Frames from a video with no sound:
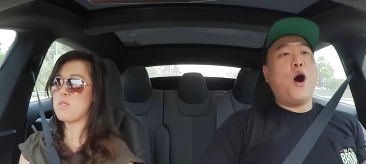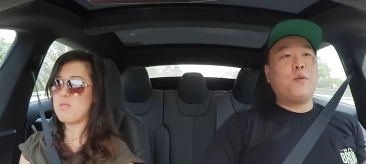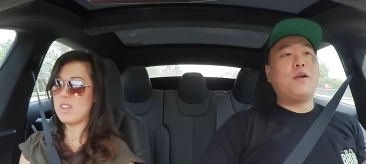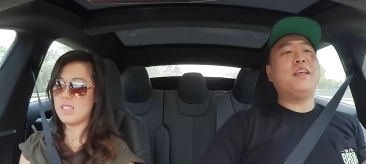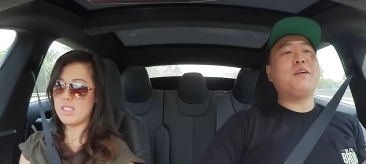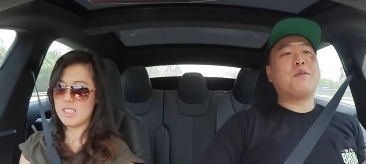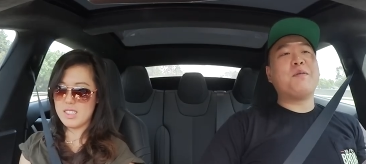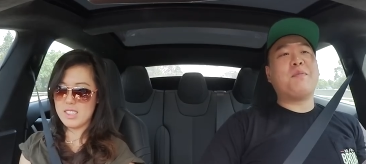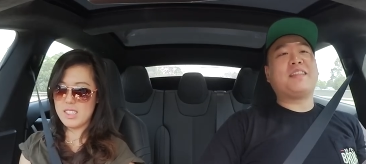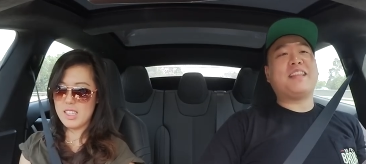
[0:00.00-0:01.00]
Speaker 1: Oh really? What
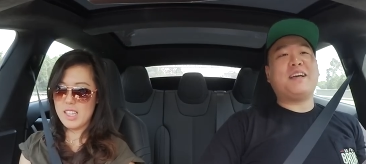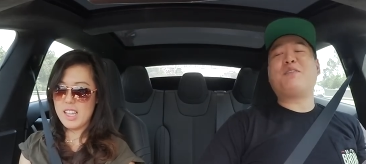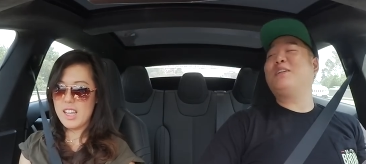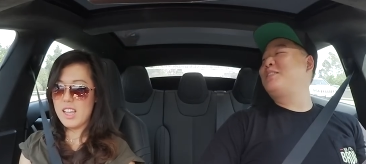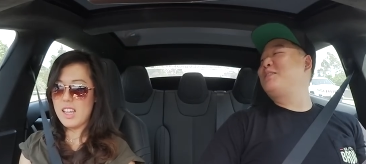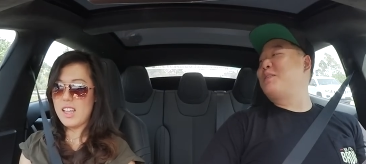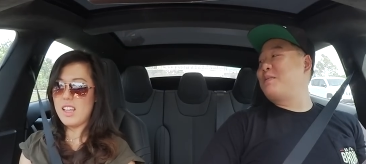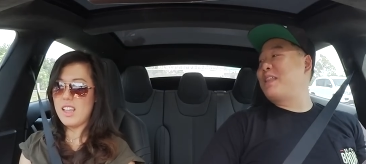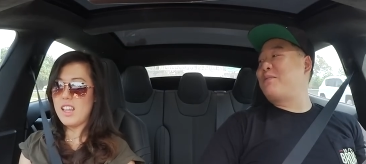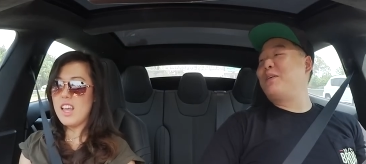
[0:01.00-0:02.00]
about that once? What about
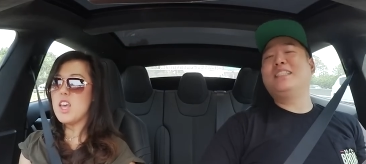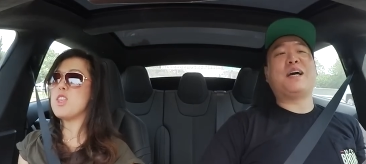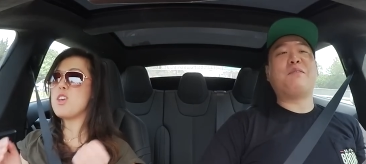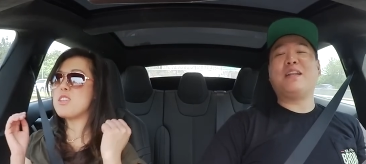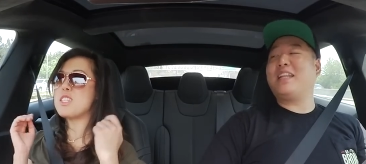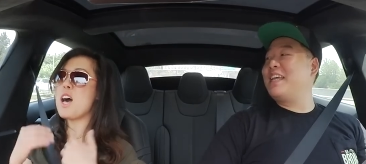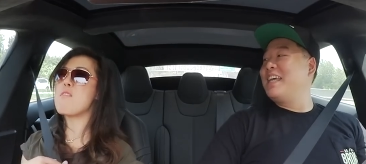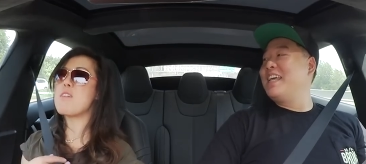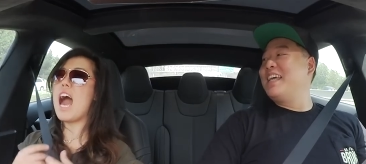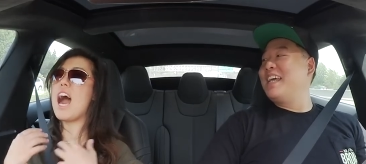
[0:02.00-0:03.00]
that one time? You tell
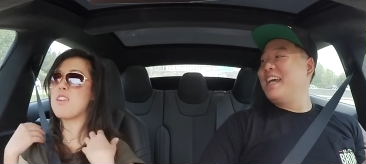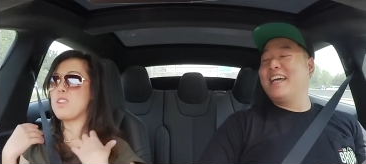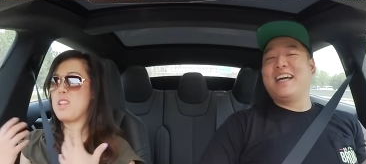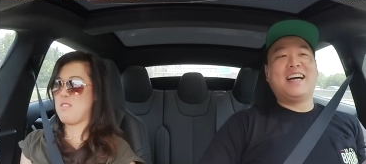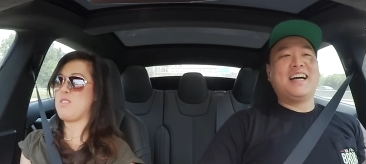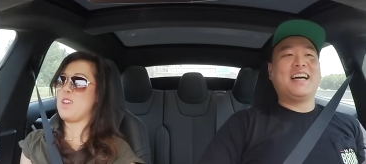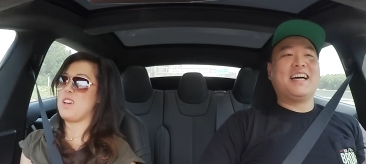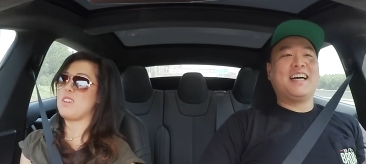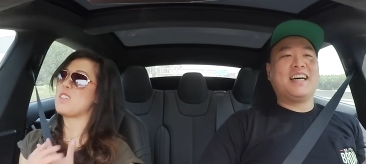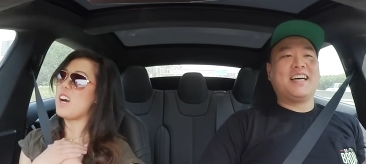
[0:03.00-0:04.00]
Speaker 2: me I don't love you
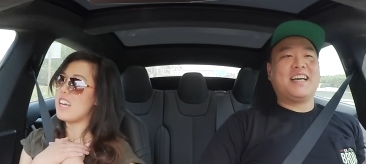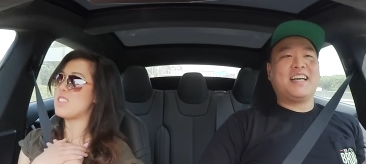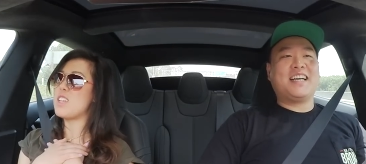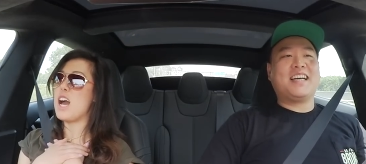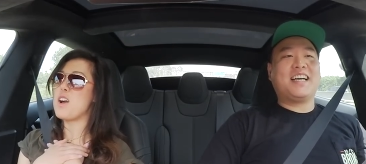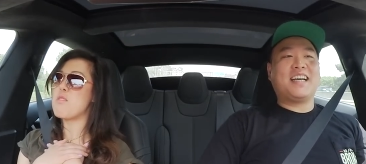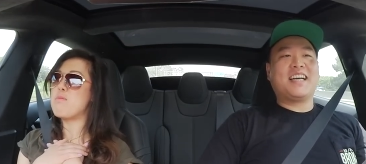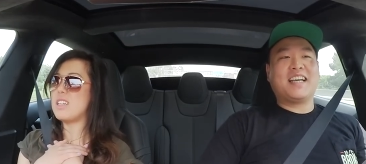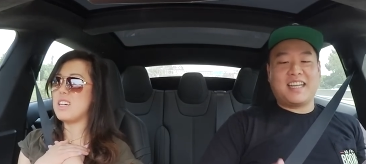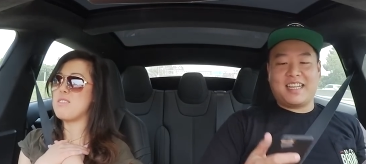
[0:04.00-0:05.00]
now, so I I
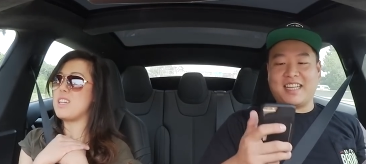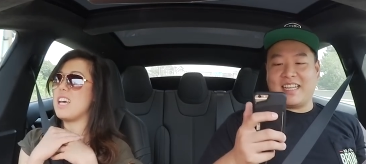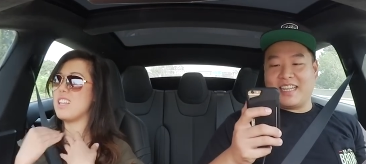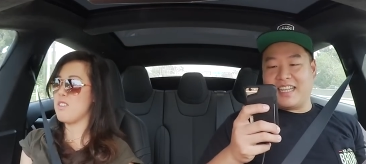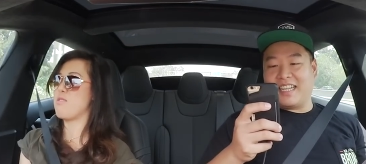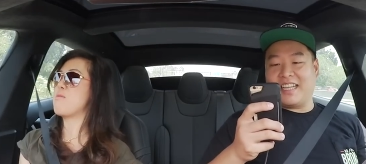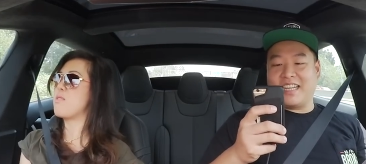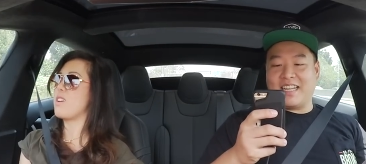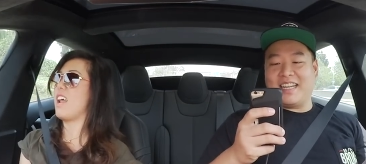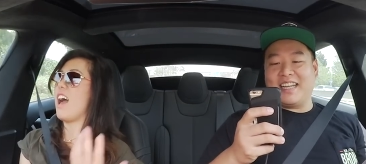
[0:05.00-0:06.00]
opened up and I love you
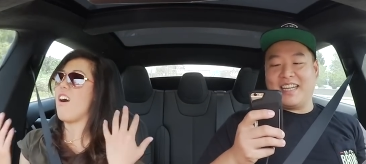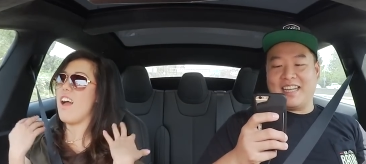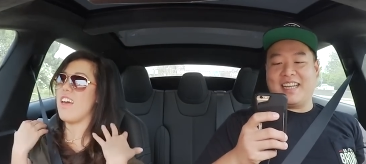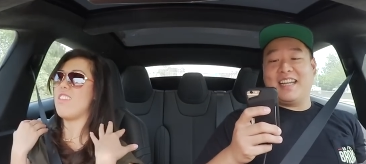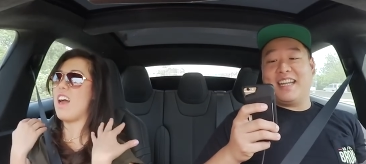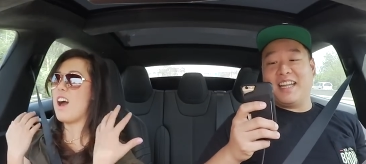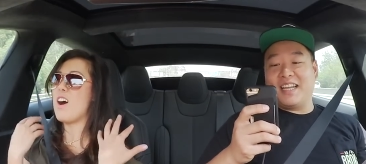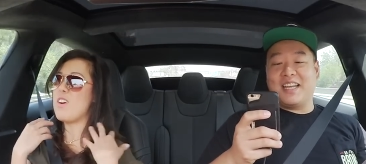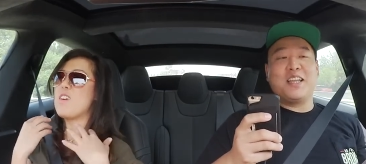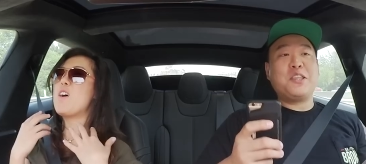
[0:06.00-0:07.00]
more now, and
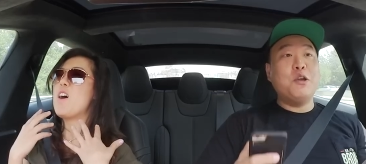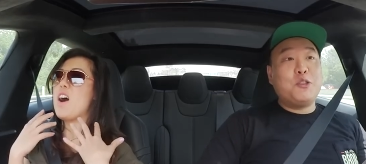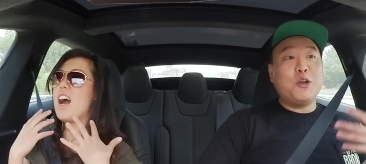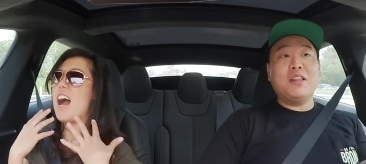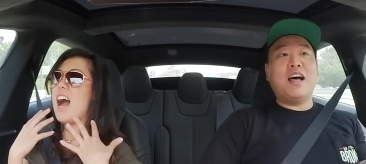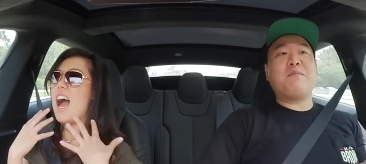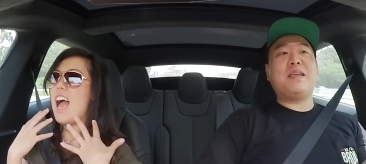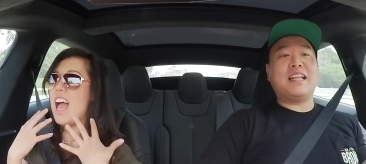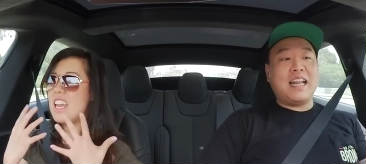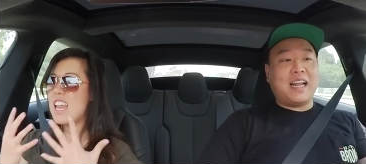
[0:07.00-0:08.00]
now you do love me.
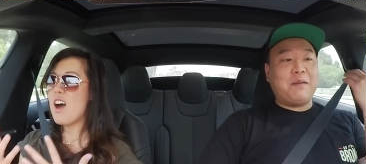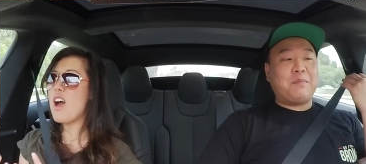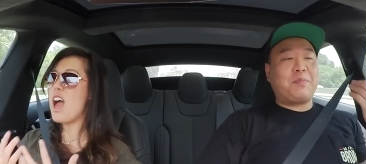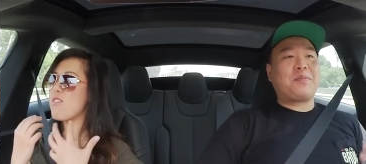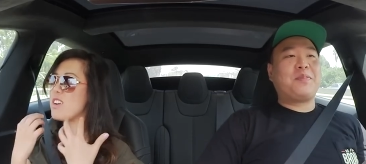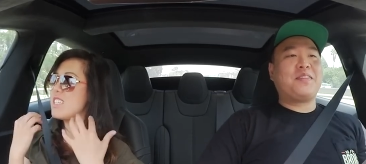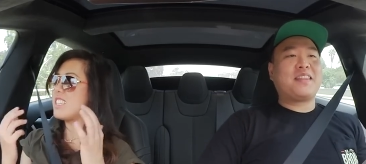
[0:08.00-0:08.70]
And, and now I... every